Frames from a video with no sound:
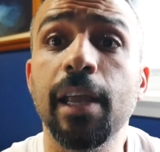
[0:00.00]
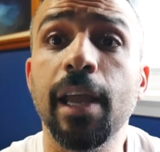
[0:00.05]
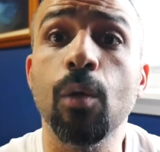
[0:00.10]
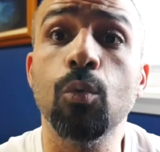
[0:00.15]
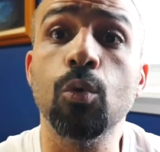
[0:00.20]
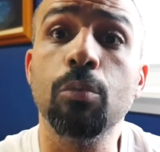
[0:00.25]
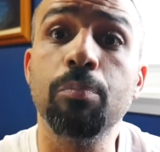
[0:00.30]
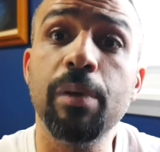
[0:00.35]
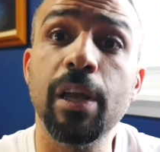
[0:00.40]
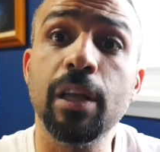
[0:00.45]
it
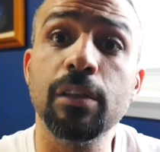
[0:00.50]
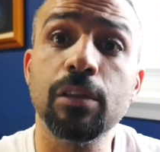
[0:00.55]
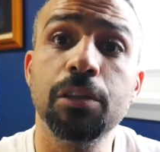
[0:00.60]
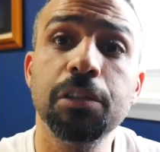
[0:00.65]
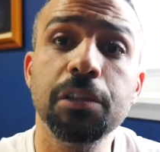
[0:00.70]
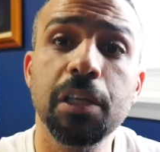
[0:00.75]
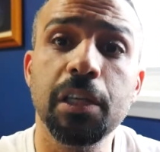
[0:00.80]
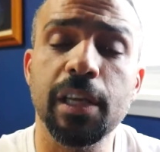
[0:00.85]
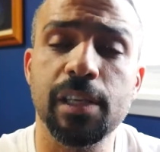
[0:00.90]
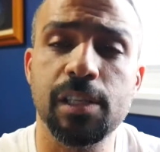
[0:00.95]
will be a
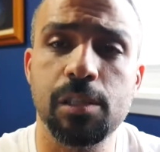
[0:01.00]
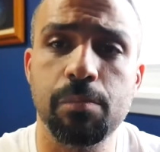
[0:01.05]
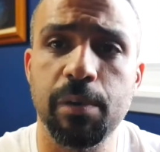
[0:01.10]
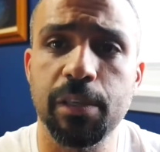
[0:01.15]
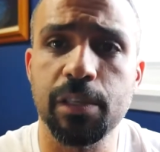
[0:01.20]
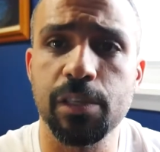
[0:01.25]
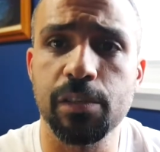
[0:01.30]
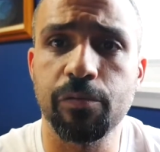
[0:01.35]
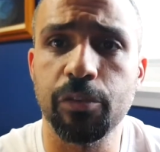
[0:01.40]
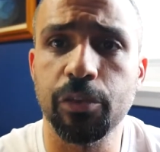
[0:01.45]
learning
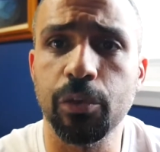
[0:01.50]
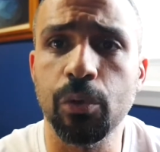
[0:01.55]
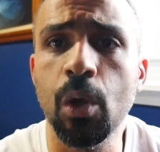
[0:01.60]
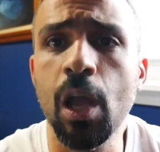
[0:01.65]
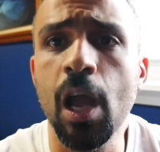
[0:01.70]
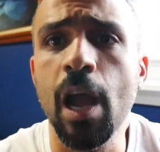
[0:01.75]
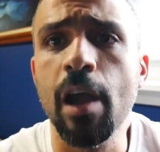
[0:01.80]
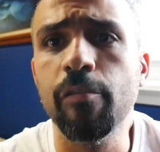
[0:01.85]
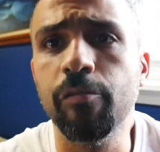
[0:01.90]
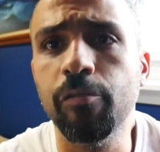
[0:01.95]
experience for you
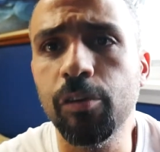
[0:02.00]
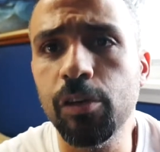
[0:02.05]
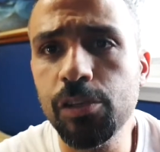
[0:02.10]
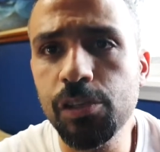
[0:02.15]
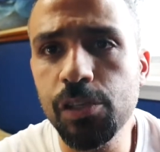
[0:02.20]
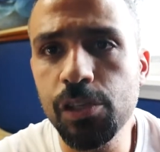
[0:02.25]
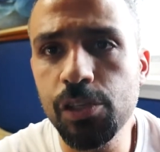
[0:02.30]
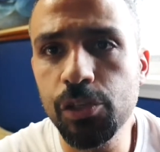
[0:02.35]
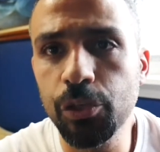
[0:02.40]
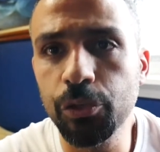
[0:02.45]

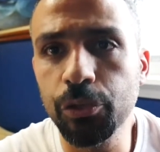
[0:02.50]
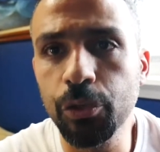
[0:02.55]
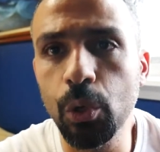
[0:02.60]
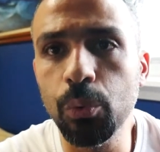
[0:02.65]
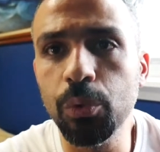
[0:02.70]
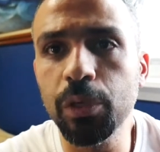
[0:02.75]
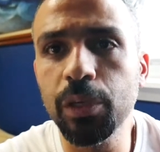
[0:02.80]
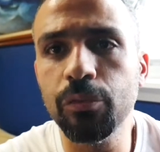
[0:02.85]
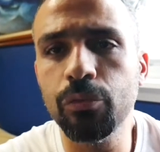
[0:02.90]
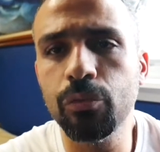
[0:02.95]
versus you're
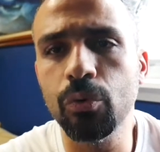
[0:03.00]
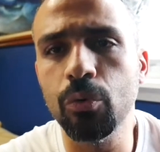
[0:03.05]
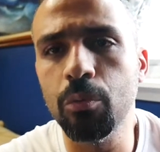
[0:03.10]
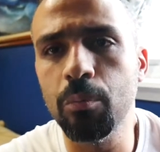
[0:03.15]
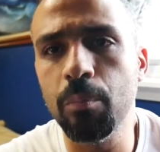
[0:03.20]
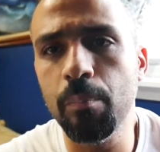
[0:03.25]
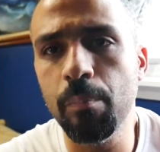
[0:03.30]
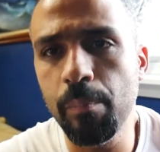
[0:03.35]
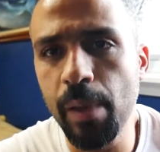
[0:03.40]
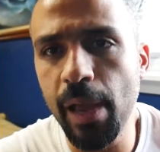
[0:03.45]
going
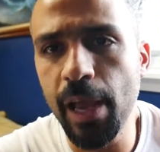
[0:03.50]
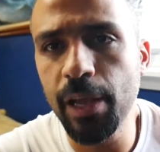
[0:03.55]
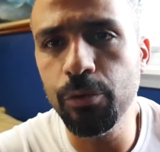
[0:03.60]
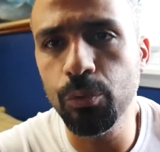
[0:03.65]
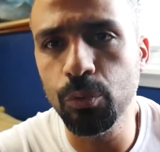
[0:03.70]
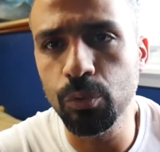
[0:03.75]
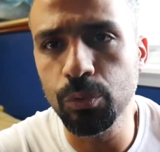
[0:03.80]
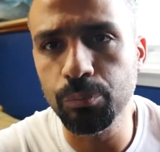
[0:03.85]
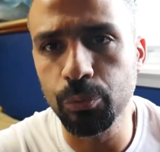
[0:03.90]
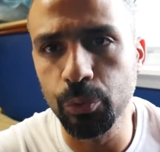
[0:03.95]
into
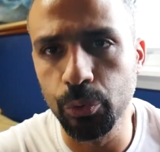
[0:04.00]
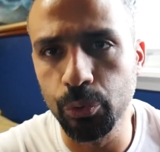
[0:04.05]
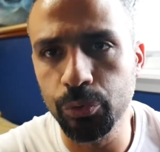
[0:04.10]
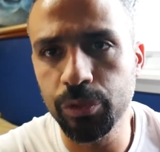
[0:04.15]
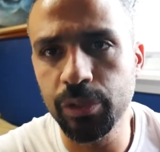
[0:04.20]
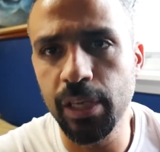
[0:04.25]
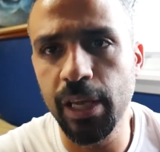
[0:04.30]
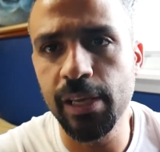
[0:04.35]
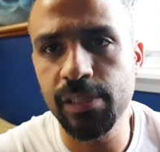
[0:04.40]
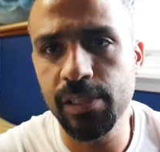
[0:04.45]
manual
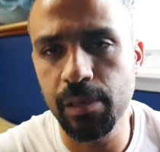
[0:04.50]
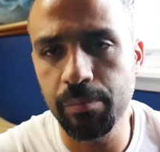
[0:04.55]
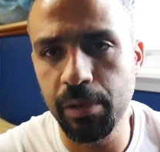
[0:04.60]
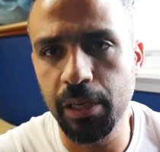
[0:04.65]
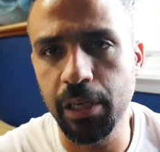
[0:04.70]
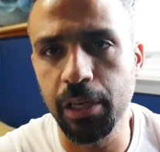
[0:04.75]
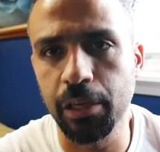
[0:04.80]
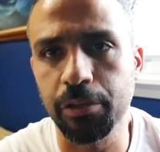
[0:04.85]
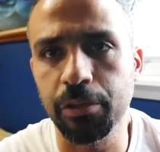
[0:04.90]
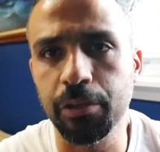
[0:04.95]
mode as a
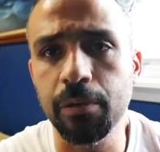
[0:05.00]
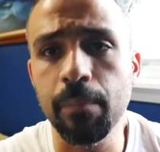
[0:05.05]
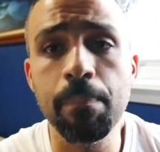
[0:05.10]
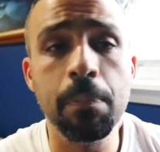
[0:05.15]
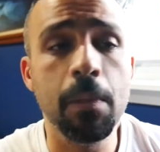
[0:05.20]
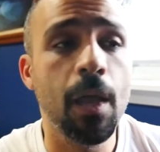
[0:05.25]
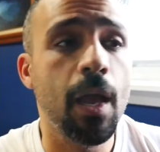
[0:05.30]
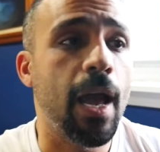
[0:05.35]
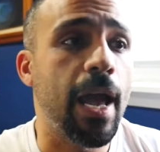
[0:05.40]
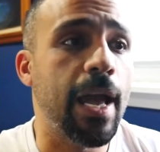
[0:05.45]
beginner
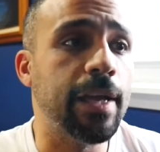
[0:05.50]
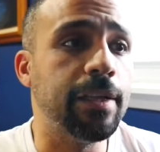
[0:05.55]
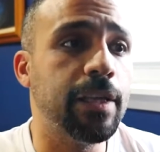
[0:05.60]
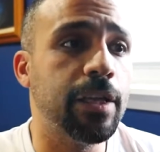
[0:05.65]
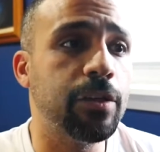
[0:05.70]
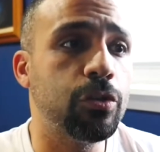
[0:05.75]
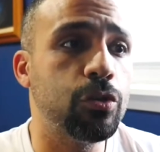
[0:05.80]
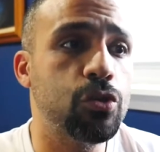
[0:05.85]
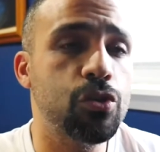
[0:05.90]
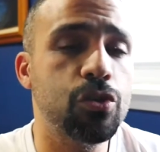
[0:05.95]
and
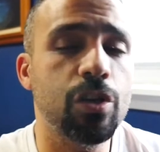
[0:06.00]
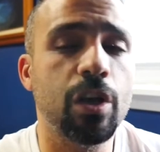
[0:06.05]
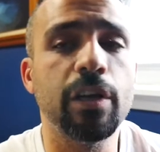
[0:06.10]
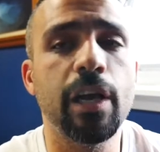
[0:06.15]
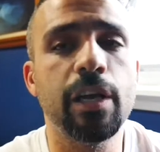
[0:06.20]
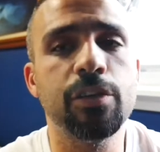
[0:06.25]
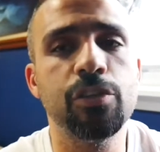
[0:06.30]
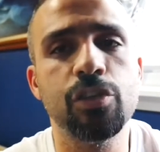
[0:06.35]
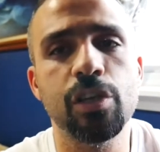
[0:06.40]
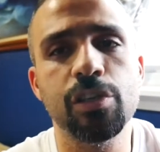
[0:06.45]
then you start
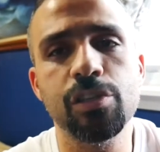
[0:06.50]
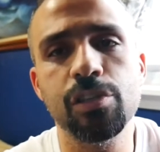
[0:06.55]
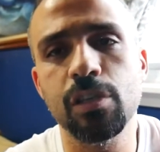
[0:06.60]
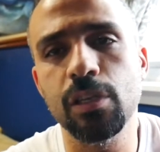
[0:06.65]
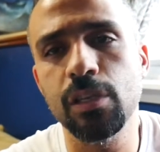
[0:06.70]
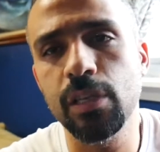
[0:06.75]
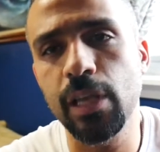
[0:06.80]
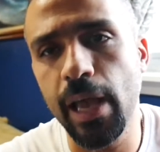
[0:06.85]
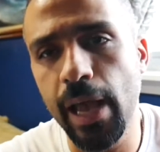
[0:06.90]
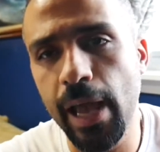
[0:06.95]

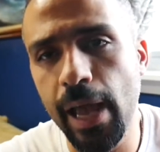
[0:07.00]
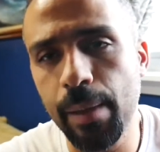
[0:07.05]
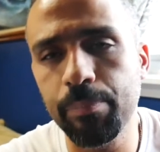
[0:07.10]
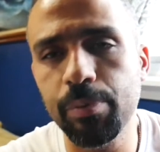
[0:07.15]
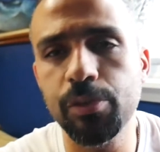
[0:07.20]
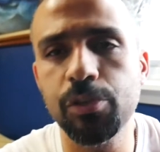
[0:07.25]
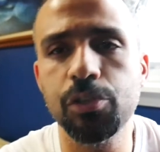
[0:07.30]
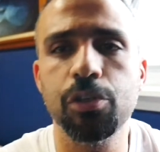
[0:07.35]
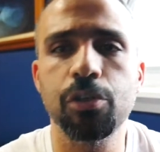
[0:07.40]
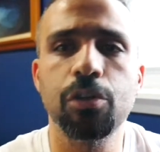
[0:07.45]
adjusting the
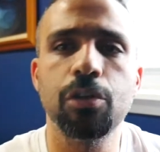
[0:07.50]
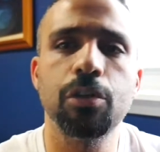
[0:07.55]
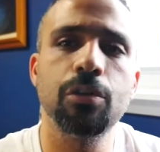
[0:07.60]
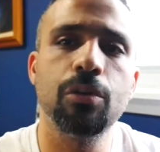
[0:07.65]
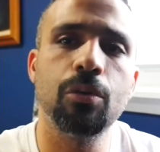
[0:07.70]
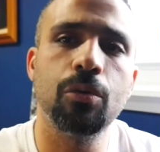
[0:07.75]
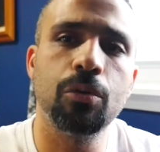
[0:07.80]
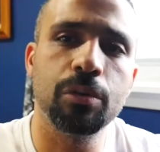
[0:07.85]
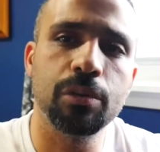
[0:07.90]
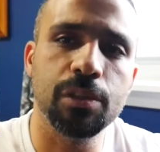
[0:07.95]
aperture
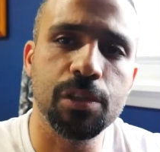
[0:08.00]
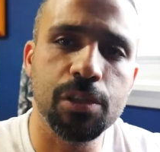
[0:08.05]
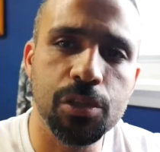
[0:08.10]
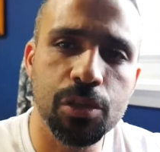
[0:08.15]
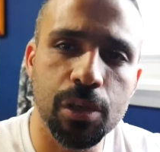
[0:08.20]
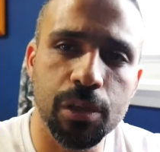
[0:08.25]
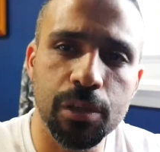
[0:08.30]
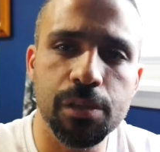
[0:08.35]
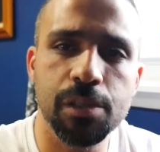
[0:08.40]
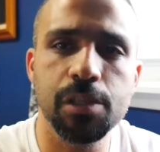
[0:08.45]
or the
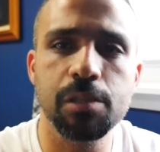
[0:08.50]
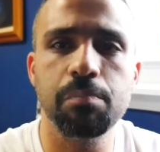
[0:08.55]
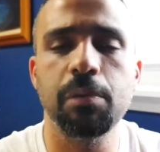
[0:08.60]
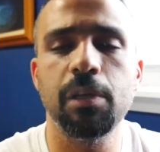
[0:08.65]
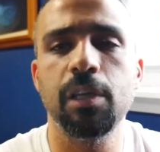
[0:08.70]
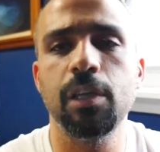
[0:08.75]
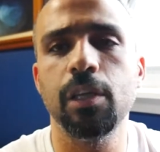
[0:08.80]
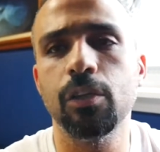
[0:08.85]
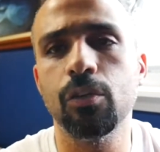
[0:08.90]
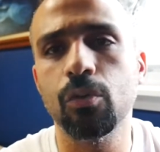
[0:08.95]
shutter
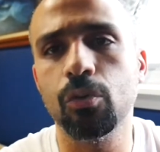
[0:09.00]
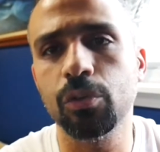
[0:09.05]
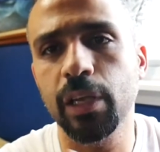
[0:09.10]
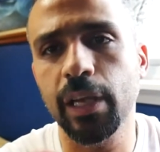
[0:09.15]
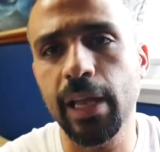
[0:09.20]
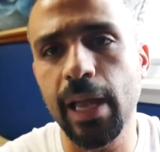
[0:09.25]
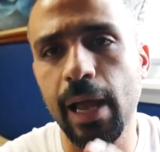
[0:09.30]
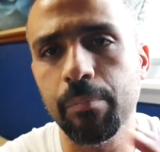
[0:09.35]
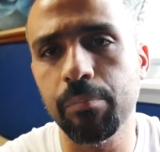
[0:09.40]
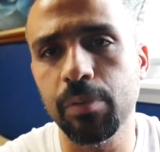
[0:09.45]
speed or the
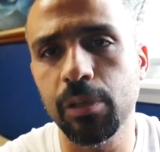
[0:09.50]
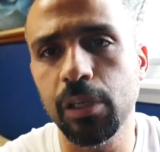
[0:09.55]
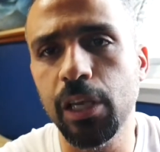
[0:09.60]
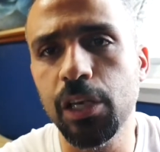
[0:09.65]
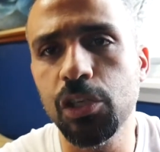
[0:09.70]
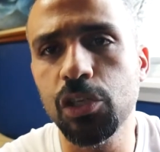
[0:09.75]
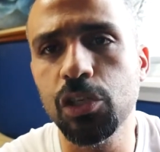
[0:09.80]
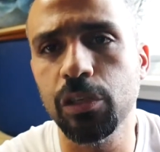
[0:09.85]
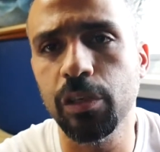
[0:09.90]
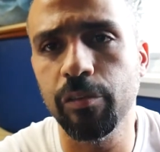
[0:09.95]

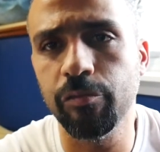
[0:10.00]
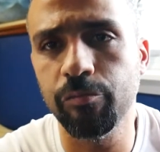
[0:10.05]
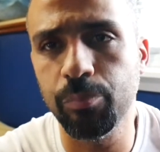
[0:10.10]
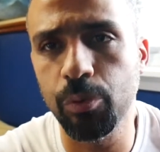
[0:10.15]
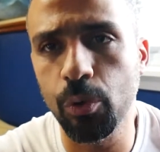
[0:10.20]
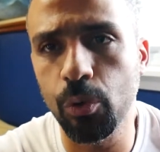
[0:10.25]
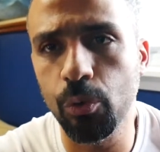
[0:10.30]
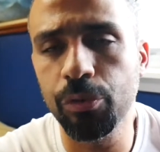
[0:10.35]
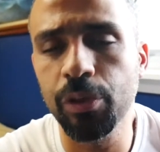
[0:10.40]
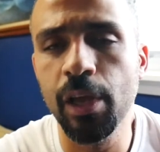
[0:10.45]
combination of
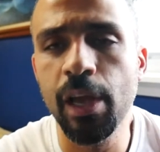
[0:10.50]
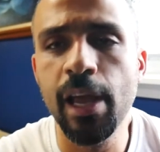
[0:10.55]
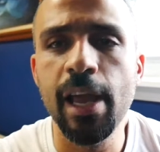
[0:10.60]
both